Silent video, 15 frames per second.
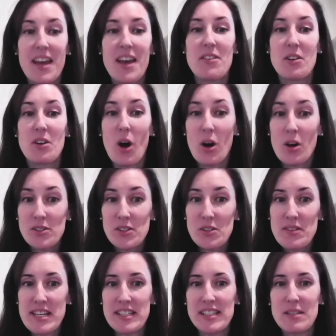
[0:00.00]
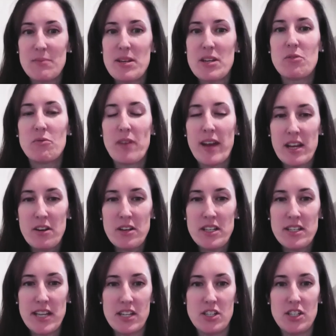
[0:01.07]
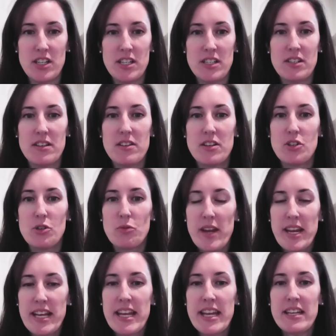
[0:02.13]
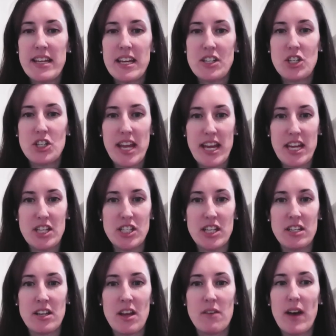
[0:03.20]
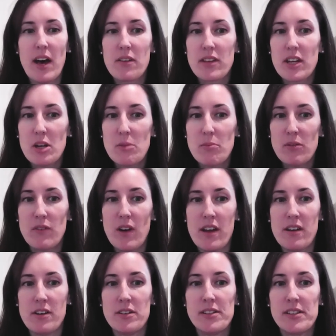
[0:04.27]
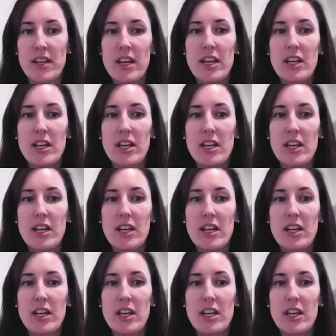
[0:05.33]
There also needs to be greater attention to the training and education of healthcare providers